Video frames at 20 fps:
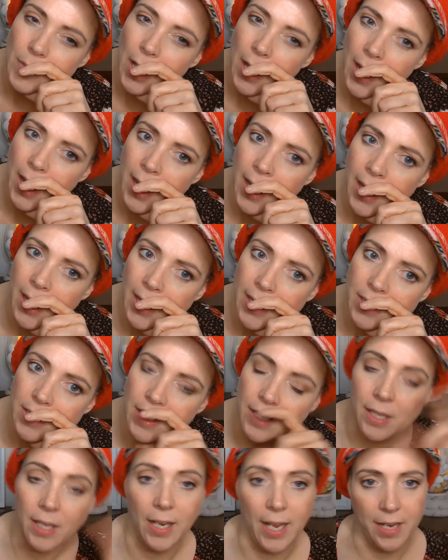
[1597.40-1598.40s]

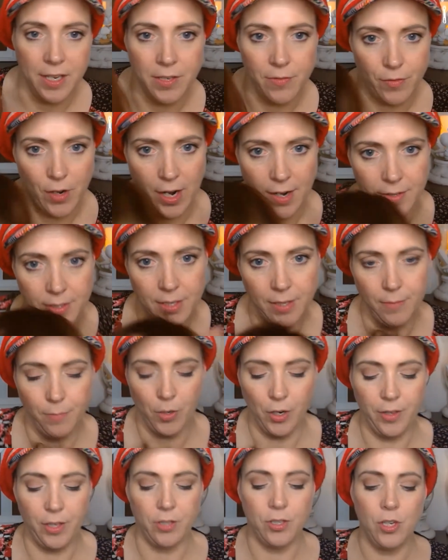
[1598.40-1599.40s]
the lace front,
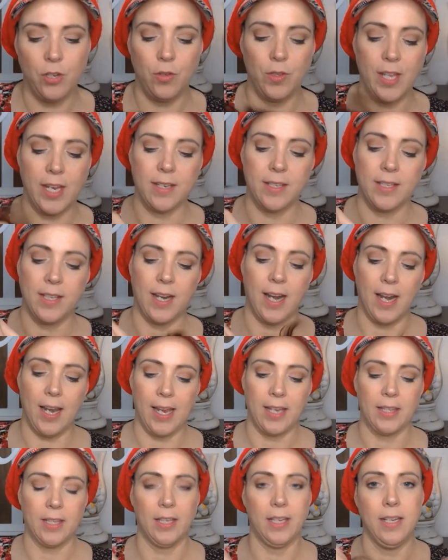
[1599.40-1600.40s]
are the two things that I
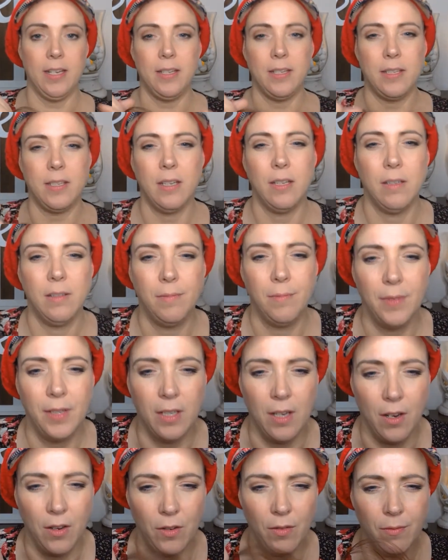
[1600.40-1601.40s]
like the least.
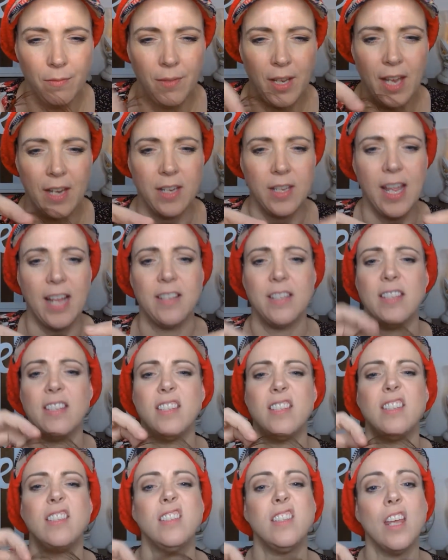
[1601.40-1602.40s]
You know, kind of that
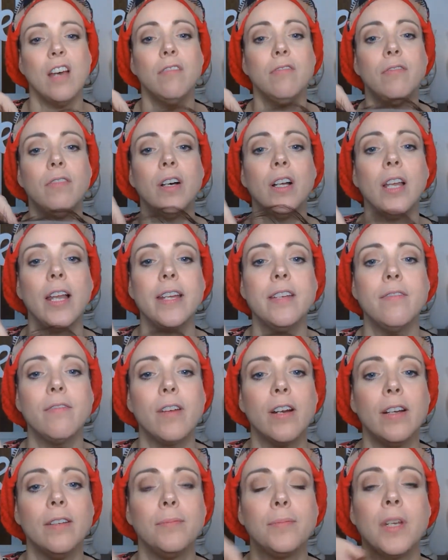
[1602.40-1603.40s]
stiff lace
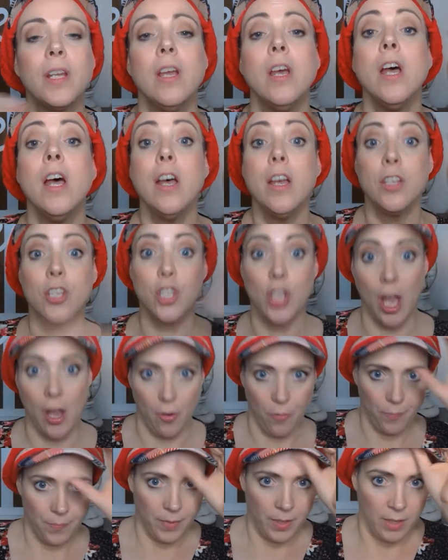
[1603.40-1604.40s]
front.
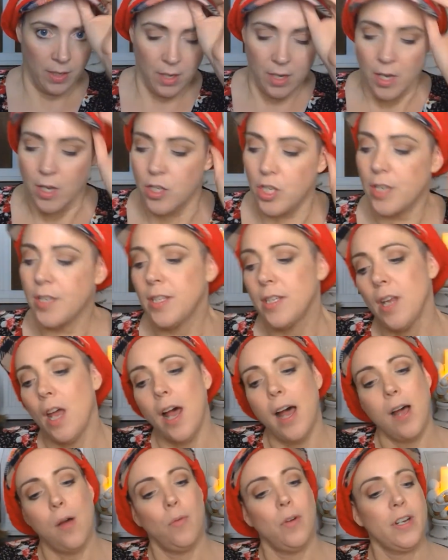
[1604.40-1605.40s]
So just
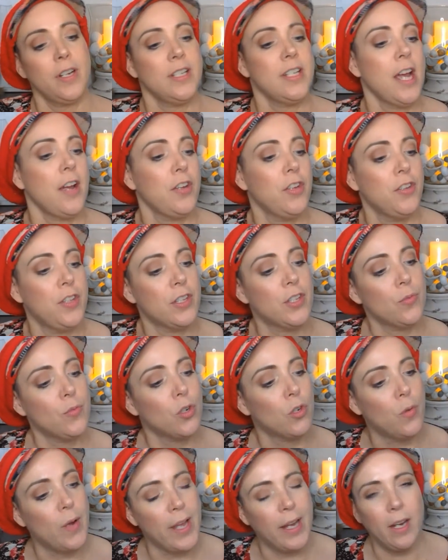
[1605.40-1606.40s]
want to tell you this
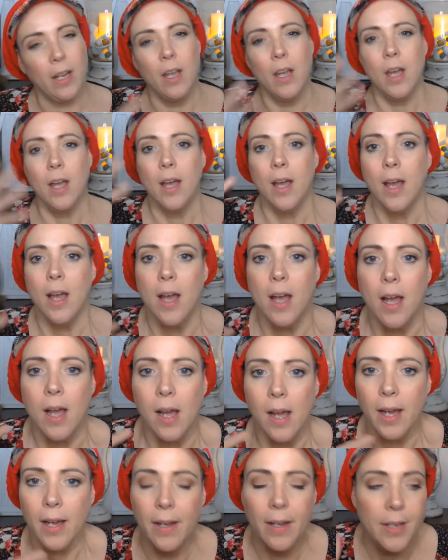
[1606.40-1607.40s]
real quick.
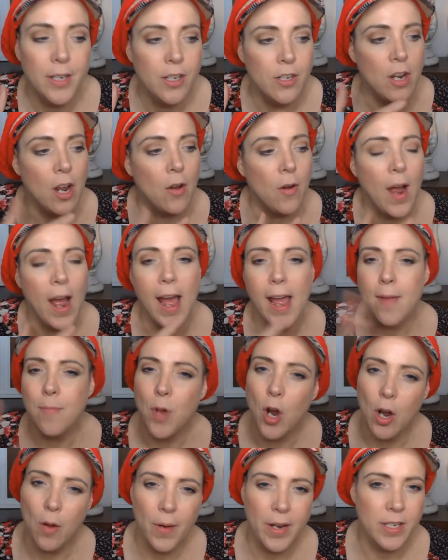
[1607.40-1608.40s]
You know, I'm
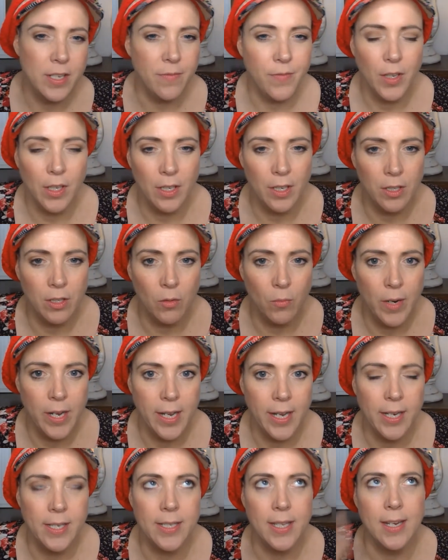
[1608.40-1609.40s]
always feeling the
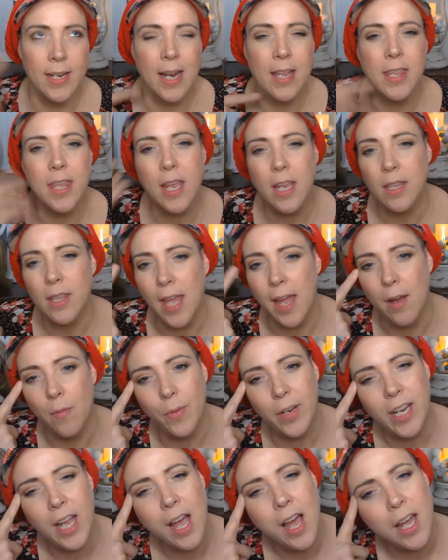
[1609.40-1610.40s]
wigs, and I think that
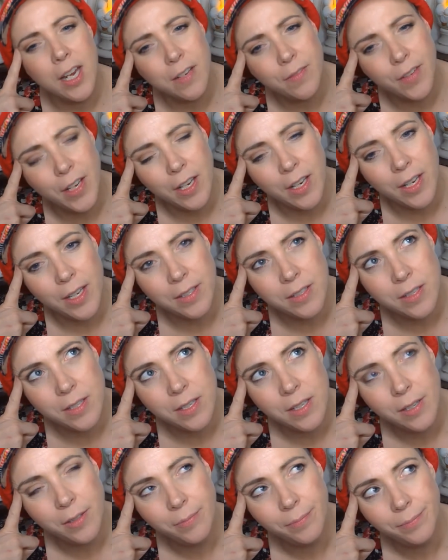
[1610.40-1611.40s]
we kind of get